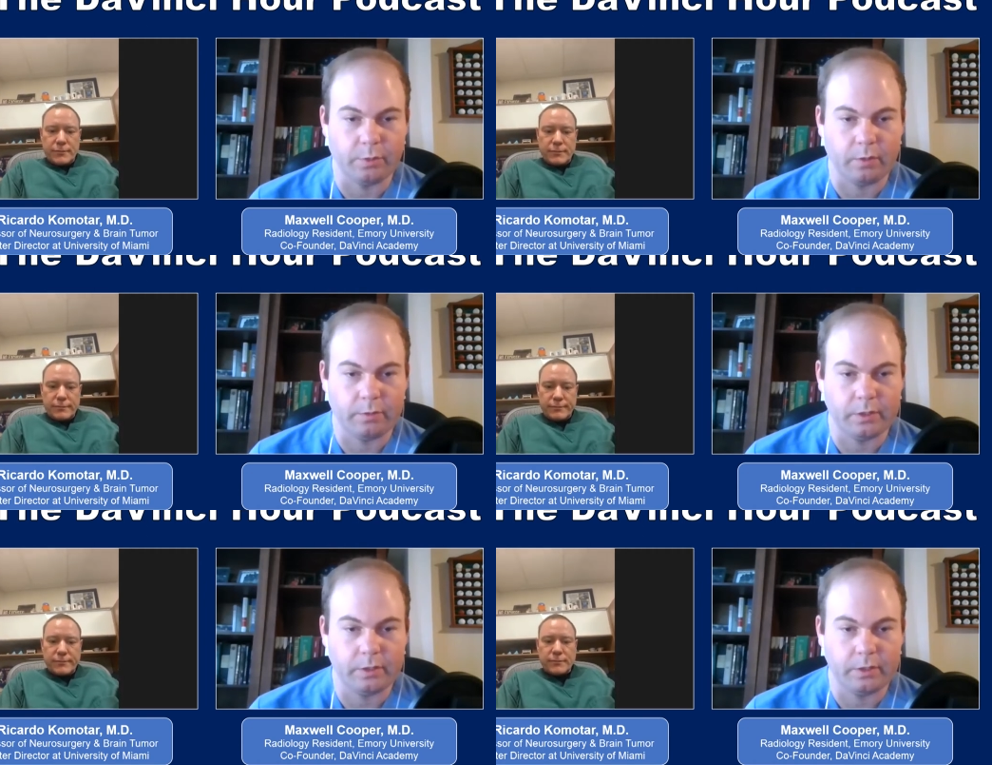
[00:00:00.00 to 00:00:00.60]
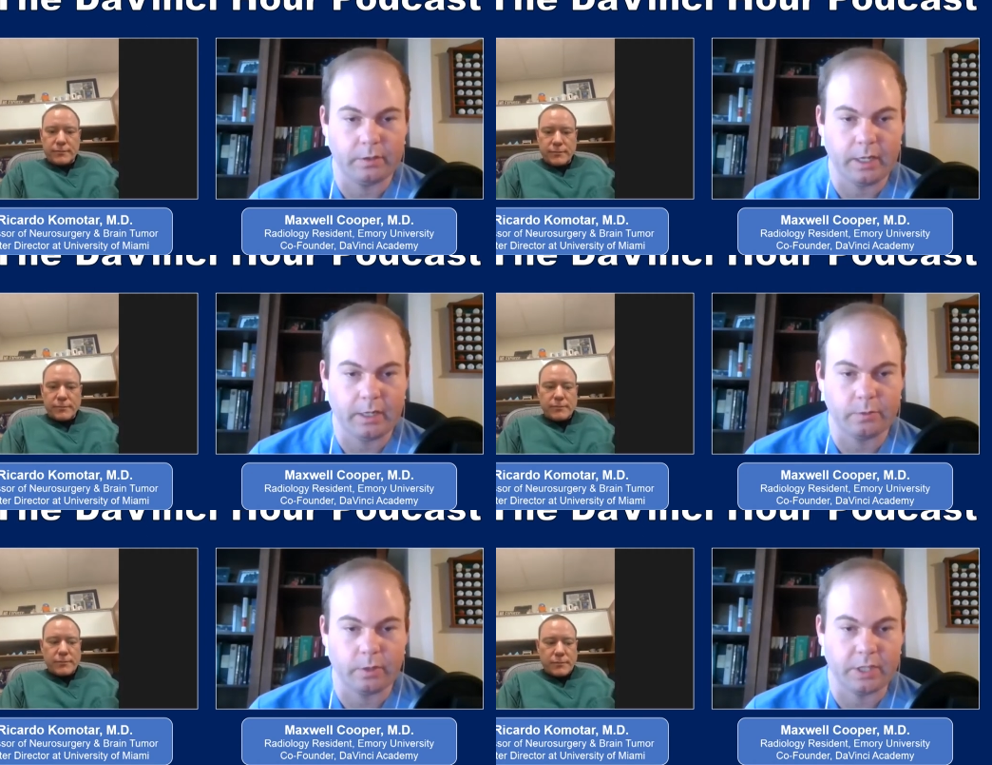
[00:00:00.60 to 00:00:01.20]
Speaker 1: department in that
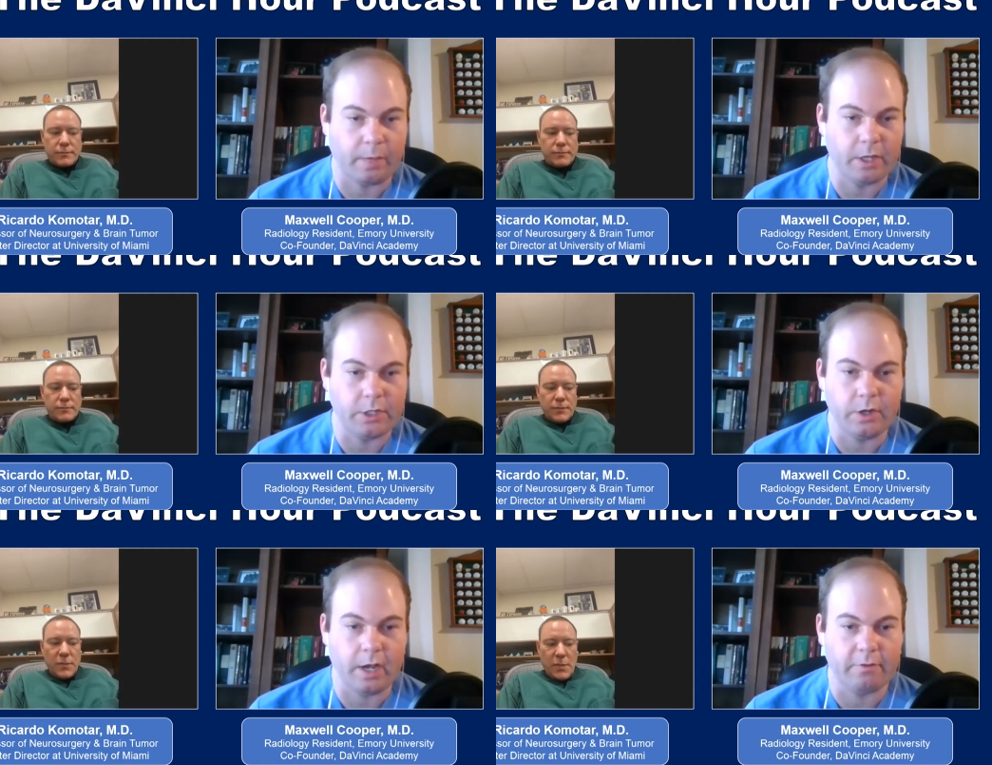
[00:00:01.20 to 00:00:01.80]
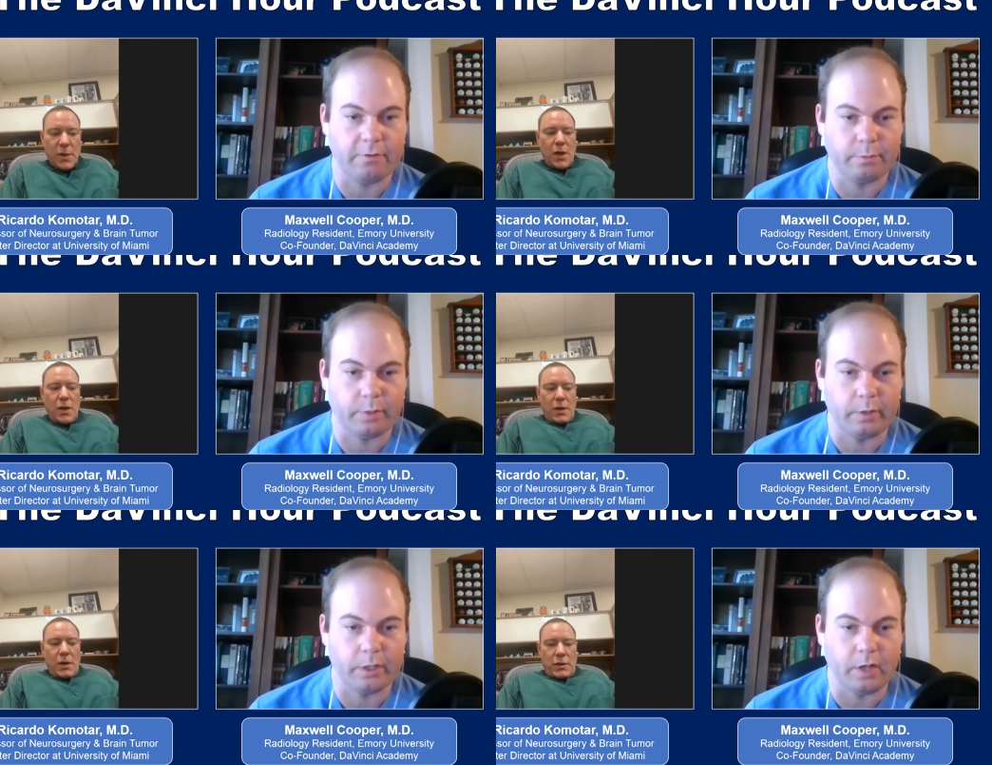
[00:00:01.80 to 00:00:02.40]
as well? Because I imagine you have
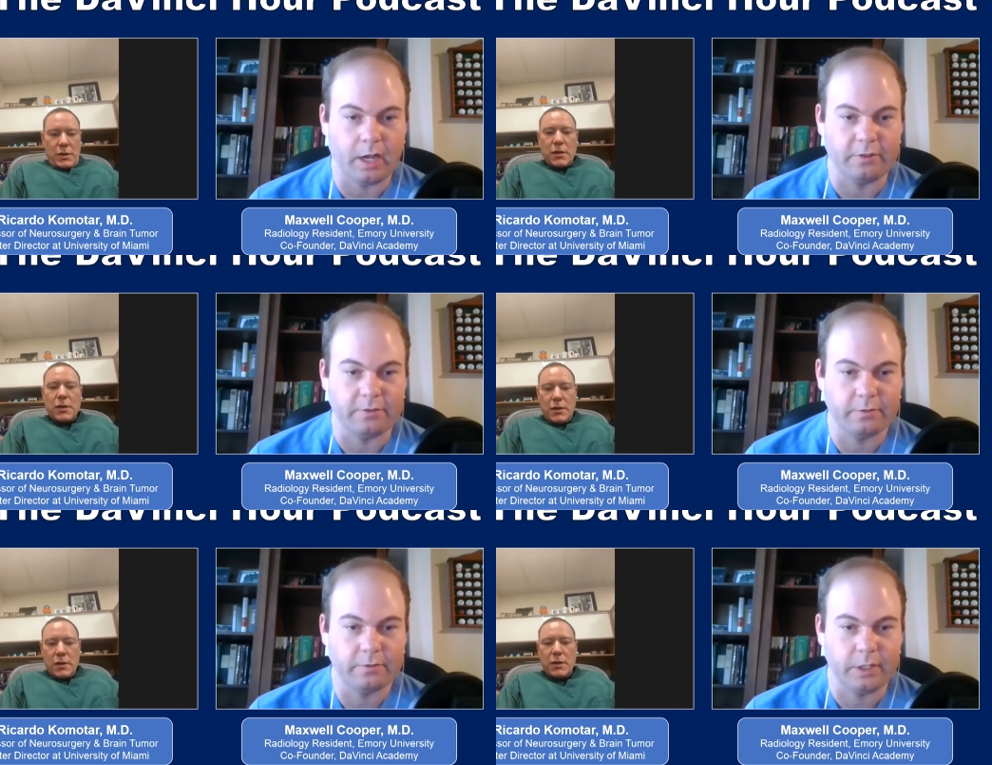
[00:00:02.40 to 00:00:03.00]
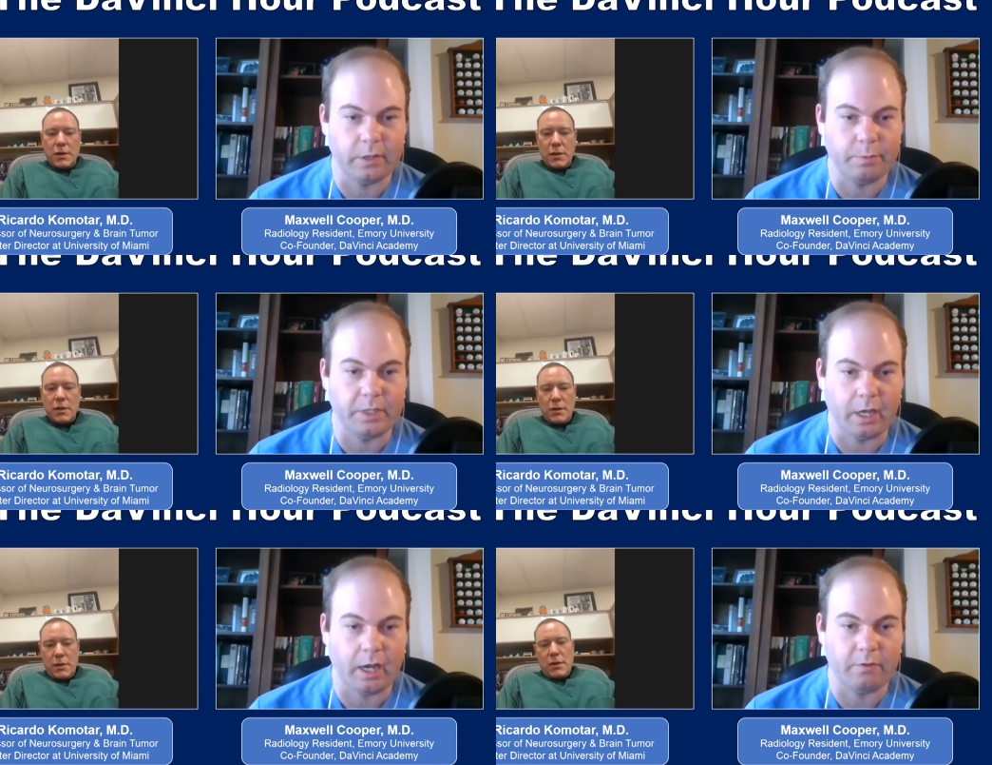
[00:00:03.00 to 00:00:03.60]
probably a lot of, you know,
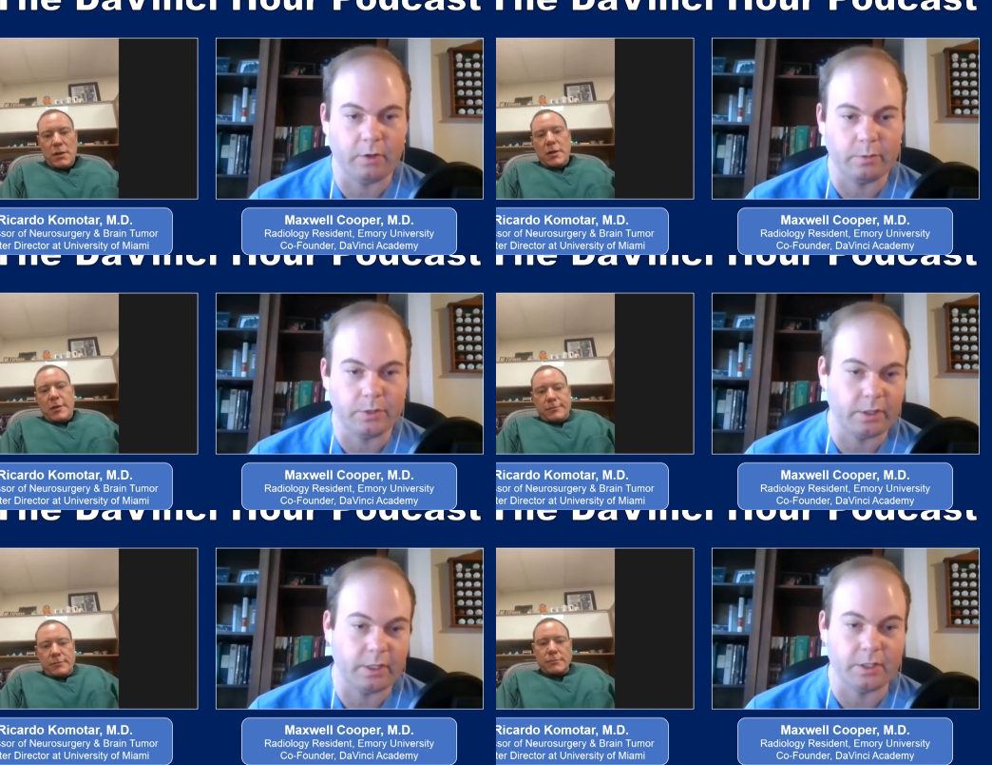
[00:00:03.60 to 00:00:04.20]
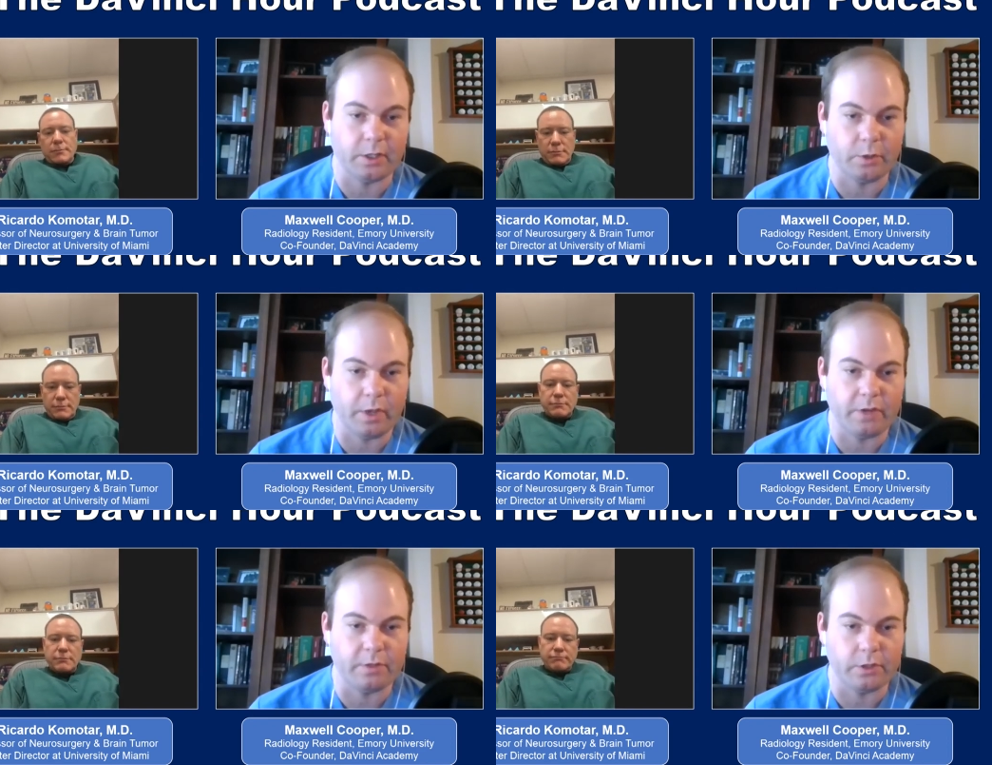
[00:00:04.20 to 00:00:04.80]
being a high volume center, that's another
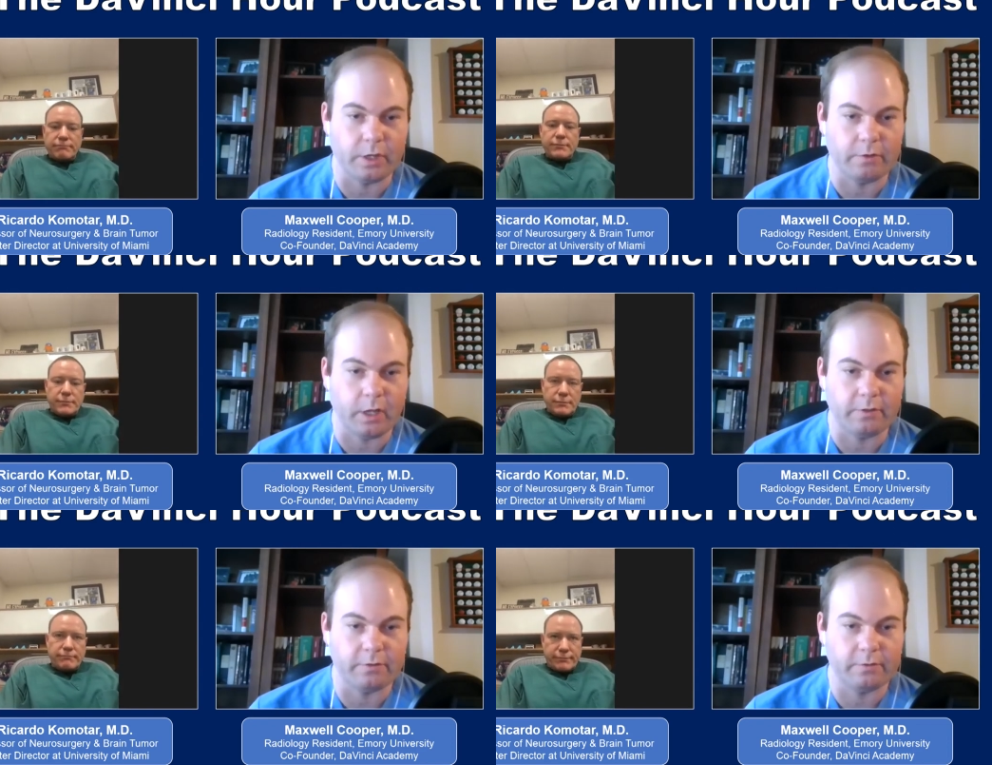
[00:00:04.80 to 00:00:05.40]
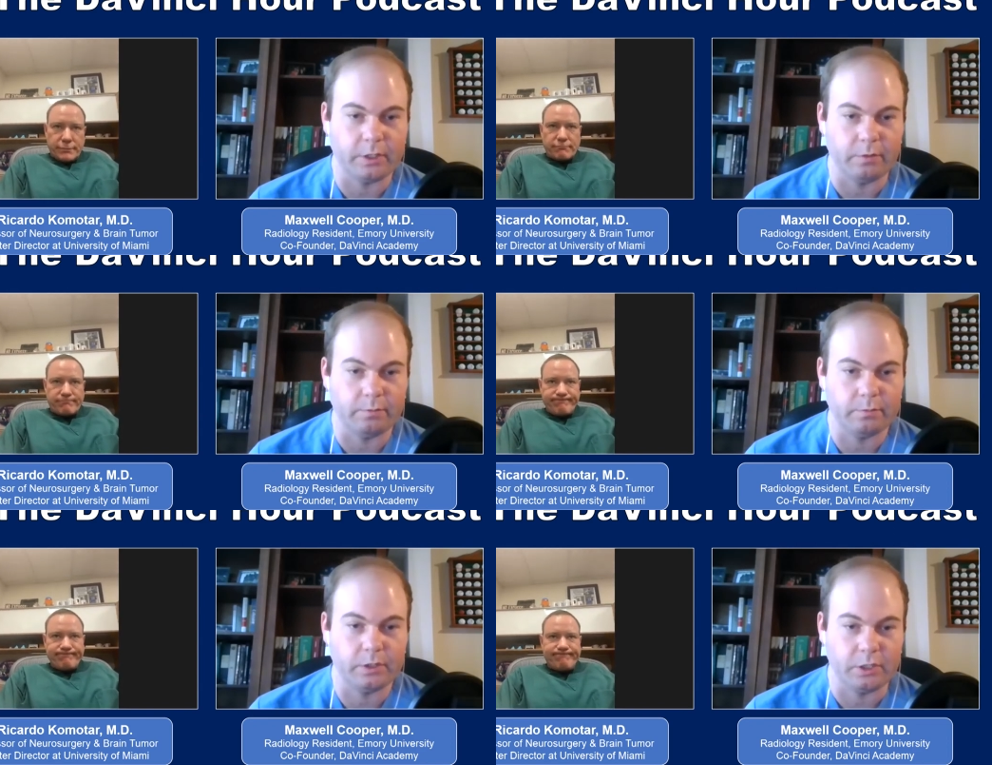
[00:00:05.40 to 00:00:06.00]
benefit, is you have a lot of, you know,
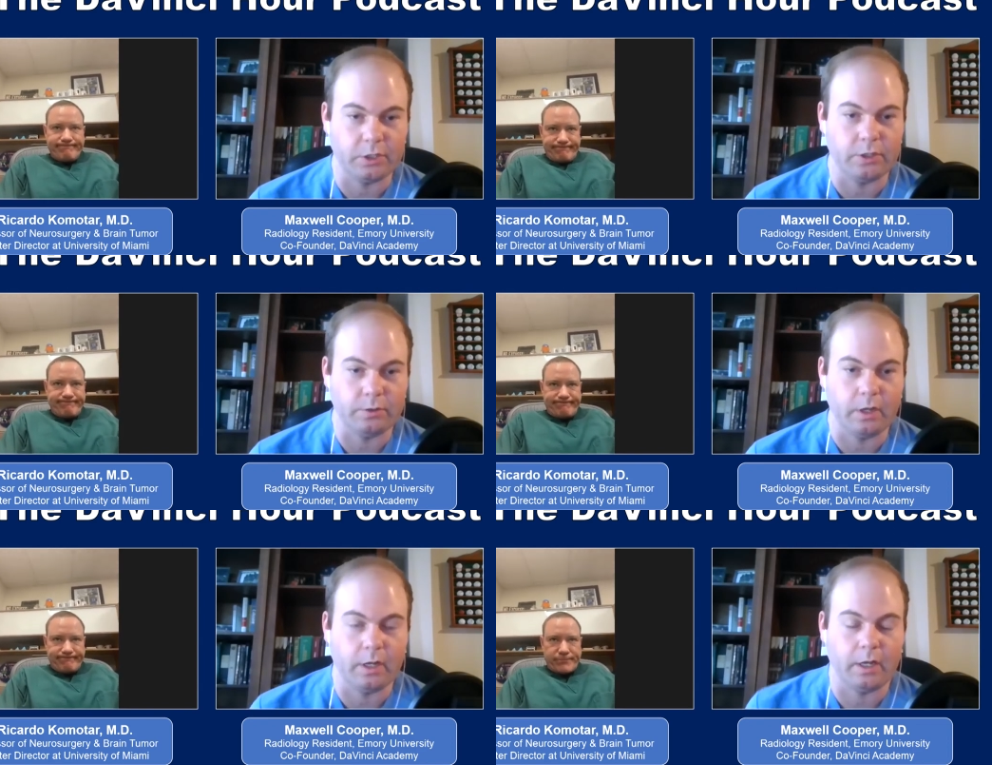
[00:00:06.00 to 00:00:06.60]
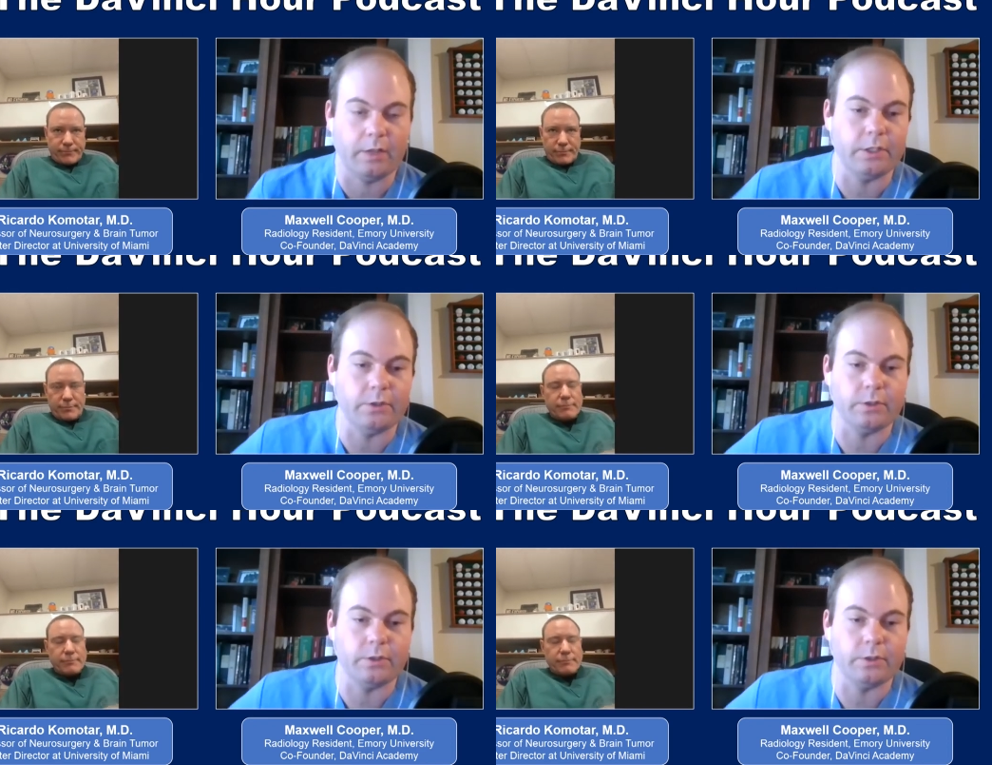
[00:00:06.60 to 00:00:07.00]
tissue uh, that you